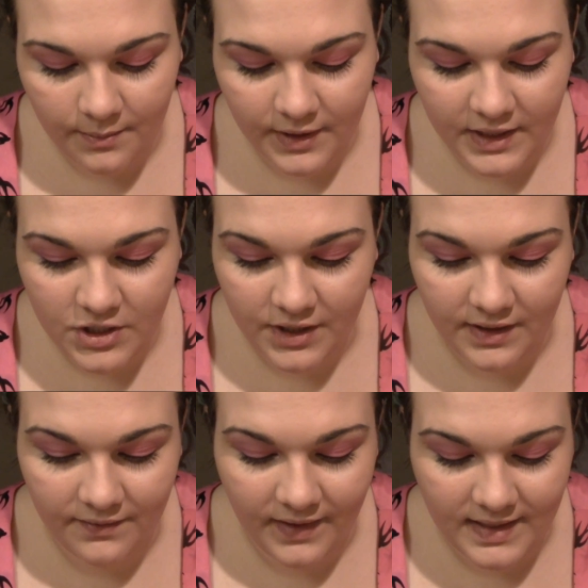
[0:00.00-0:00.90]
I'm pretty sure
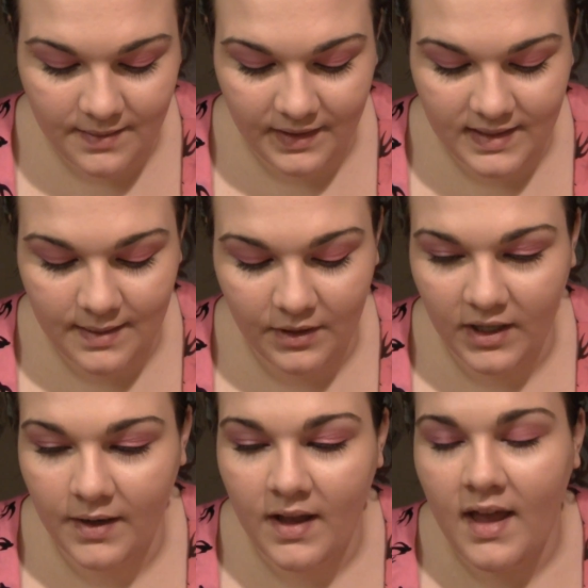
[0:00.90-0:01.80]
you can find something
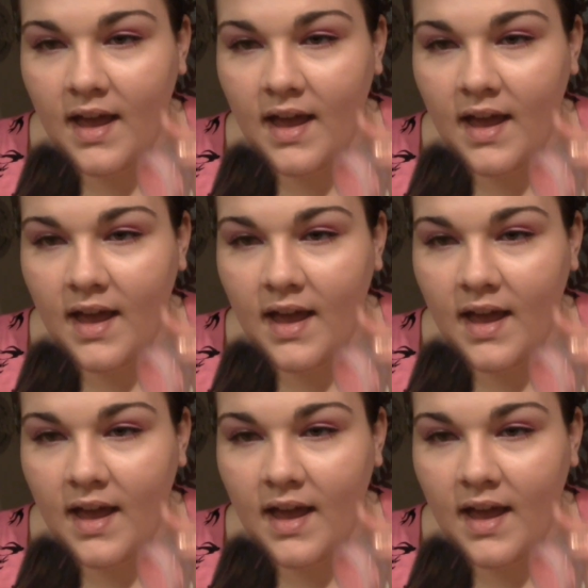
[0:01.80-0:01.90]
similar.